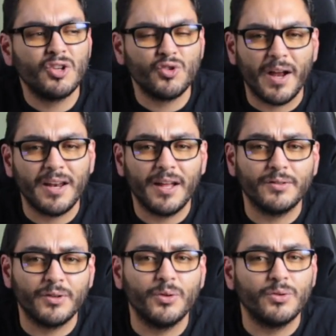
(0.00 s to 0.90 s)
Try not
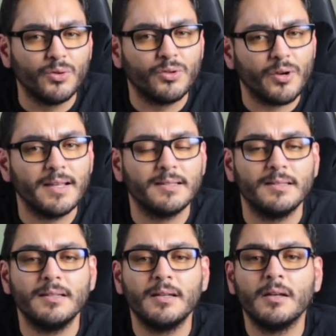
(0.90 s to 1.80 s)
to go too
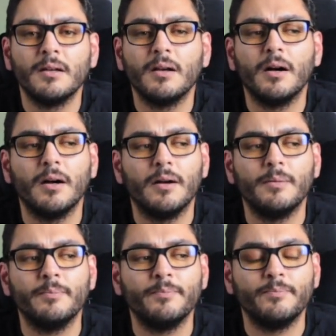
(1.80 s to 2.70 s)
crazy.
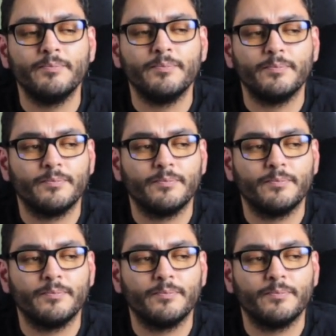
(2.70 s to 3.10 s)
In